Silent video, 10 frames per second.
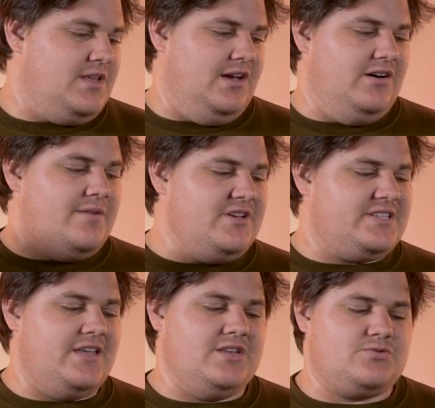And let me
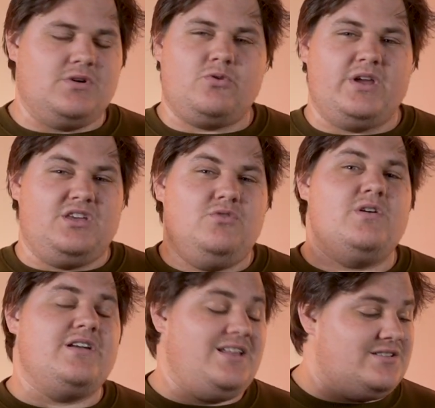say this real quick. You are not